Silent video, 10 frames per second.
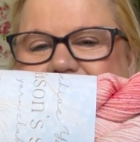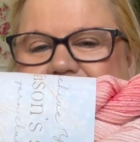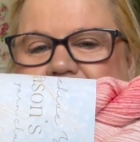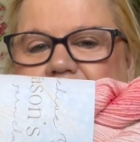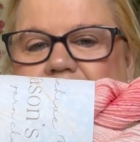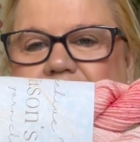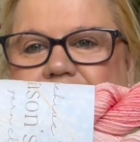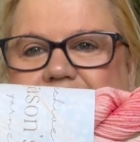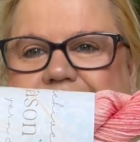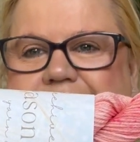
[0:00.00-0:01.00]
Love
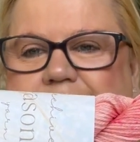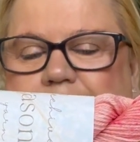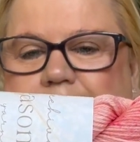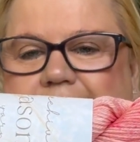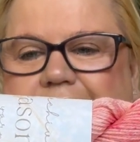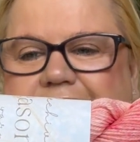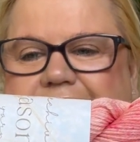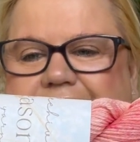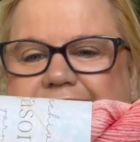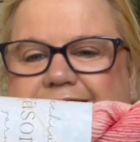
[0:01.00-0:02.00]
this so much.
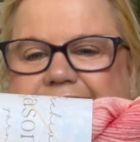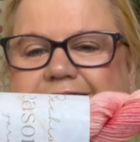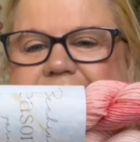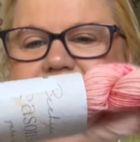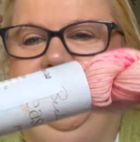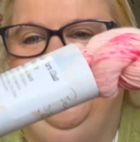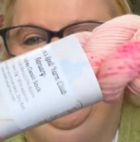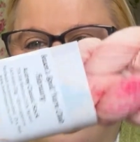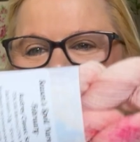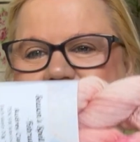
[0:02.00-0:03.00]

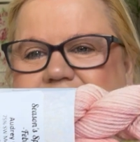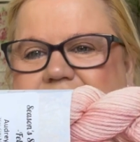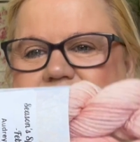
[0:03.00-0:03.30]
And